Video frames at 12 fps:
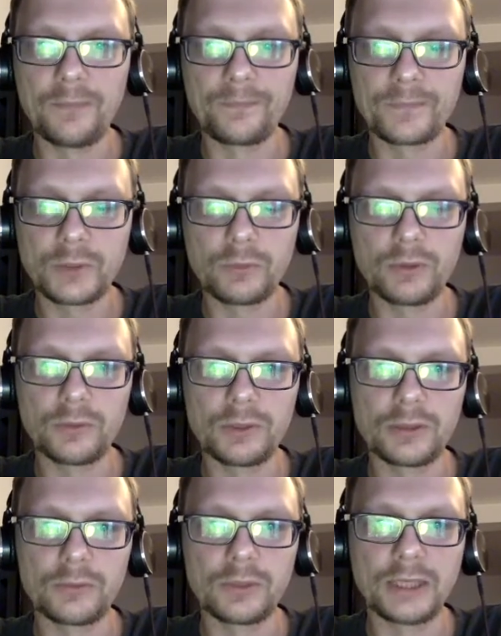
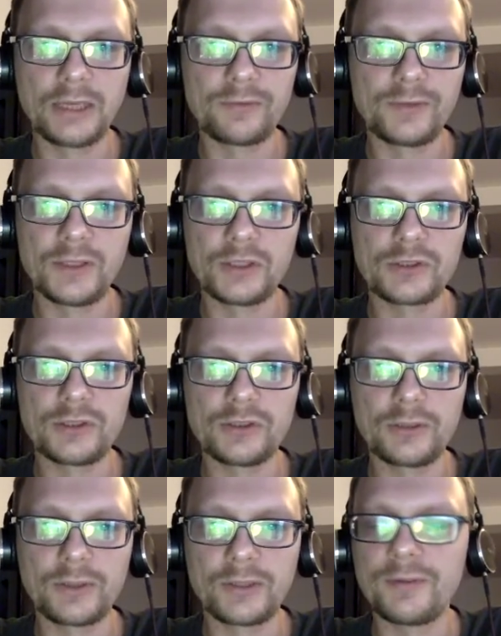we'll have finished in
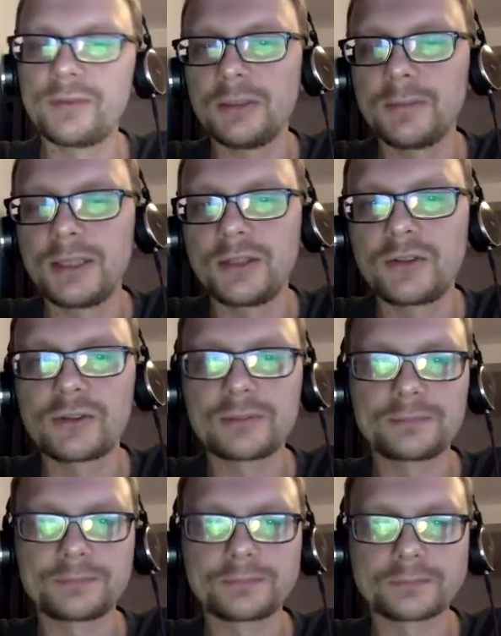around 15 minutes.
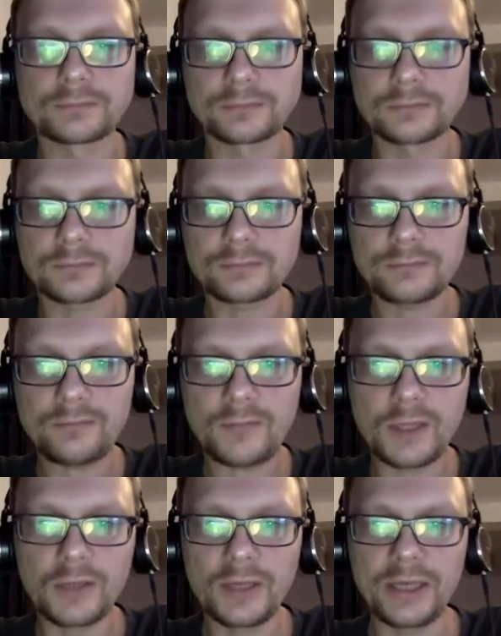
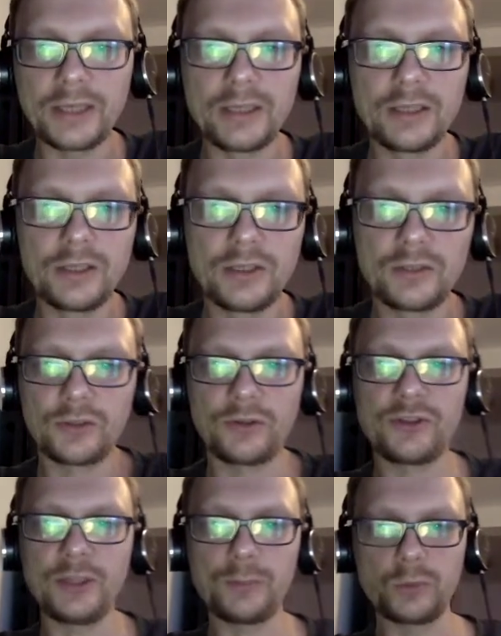Okay, so
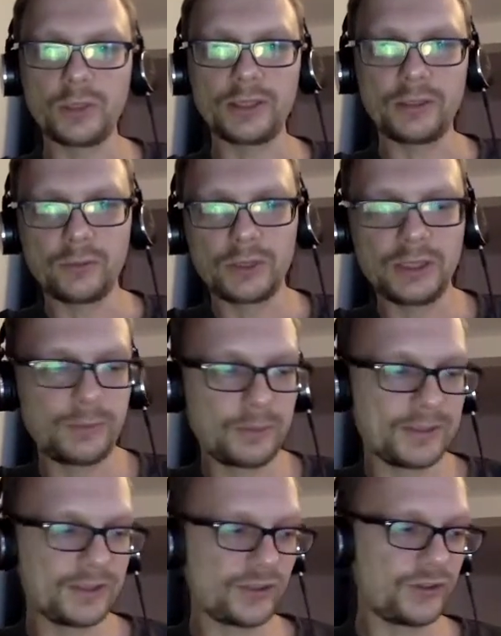step 1, we'll
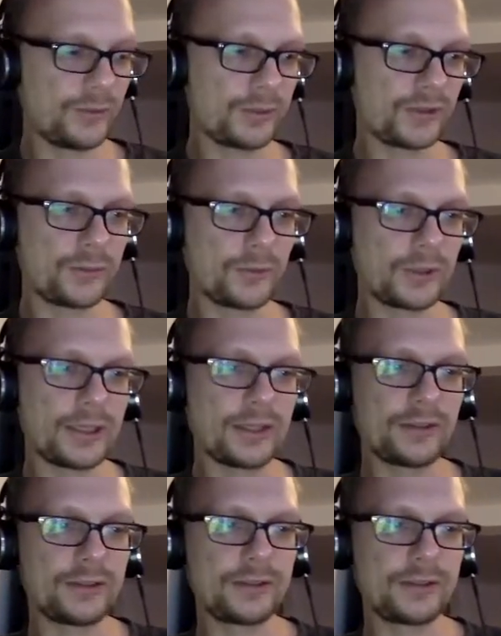implement the simplest monad.